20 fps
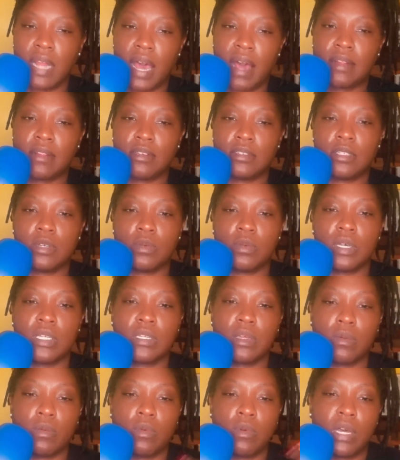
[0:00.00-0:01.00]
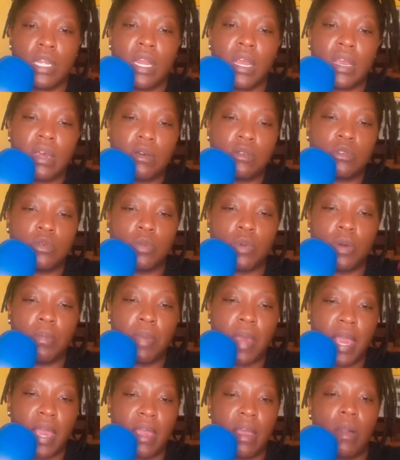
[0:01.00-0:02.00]
dollar to what someone else
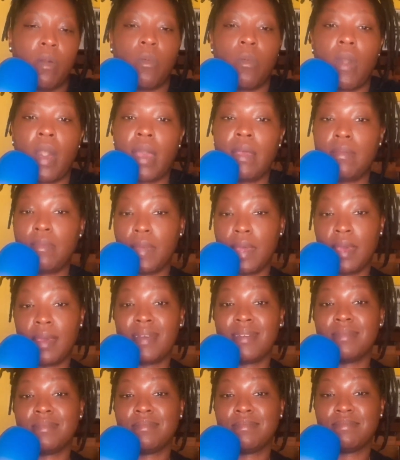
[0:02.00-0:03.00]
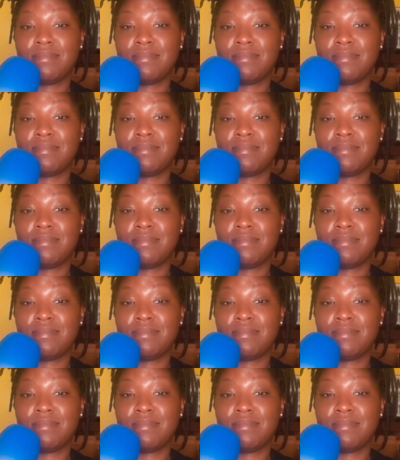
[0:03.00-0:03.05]
would pay a white man